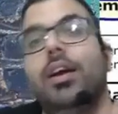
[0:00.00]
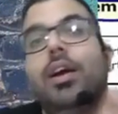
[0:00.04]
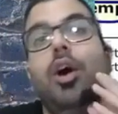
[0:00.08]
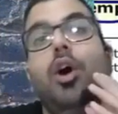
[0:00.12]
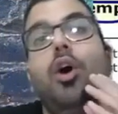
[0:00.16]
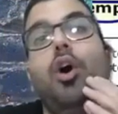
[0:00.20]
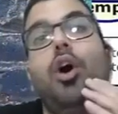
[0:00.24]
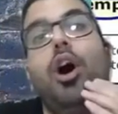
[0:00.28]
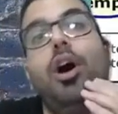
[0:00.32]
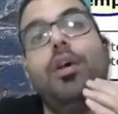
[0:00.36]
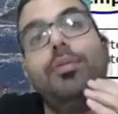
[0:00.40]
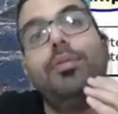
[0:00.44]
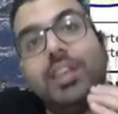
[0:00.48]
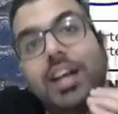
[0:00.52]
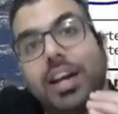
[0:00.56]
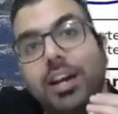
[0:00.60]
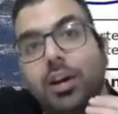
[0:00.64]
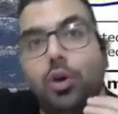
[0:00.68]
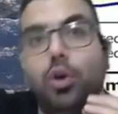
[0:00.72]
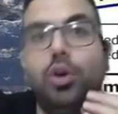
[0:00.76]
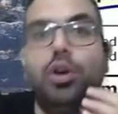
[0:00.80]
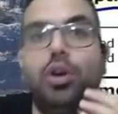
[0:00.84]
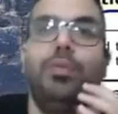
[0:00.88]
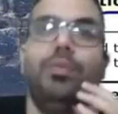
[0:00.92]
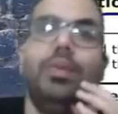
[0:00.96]
of the
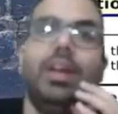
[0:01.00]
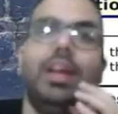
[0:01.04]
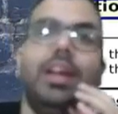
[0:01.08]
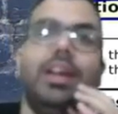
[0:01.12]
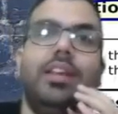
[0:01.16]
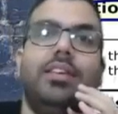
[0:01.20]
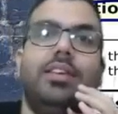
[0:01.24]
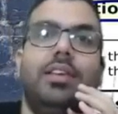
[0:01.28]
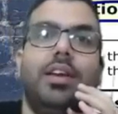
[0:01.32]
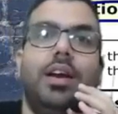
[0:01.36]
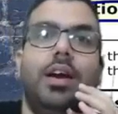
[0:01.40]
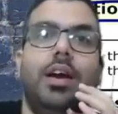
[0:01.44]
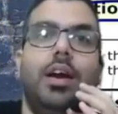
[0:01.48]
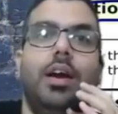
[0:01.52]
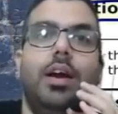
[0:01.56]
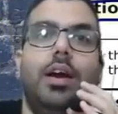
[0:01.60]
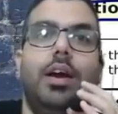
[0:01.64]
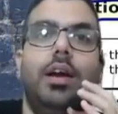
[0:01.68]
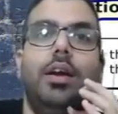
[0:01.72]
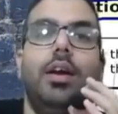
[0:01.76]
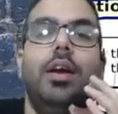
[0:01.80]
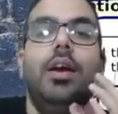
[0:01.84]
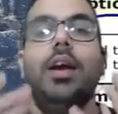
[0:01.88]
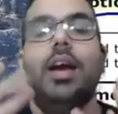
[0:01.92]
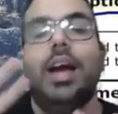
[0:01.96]
notification
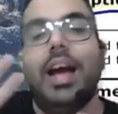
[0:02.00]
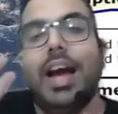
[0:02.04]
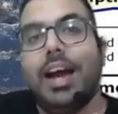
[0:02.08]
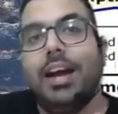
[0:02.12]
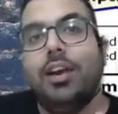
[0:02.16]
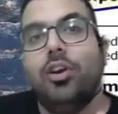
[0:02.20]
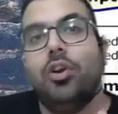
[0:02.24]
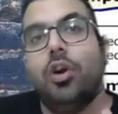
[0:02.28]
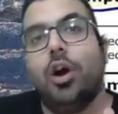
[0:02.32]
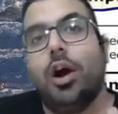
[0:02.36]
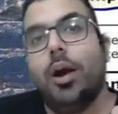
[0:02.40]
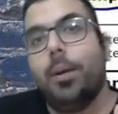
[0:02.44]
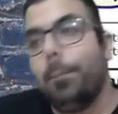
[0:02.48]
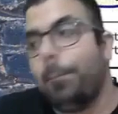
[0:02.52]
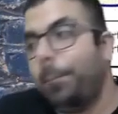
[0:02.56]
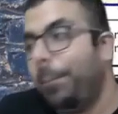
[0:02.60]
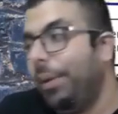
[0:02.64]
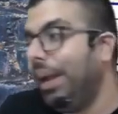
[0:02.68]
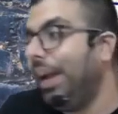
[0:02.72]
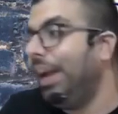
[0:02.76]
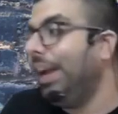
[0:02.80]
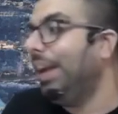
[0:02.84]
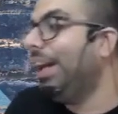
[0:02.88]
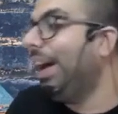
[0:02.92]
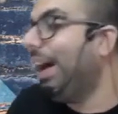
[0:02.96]
and not paid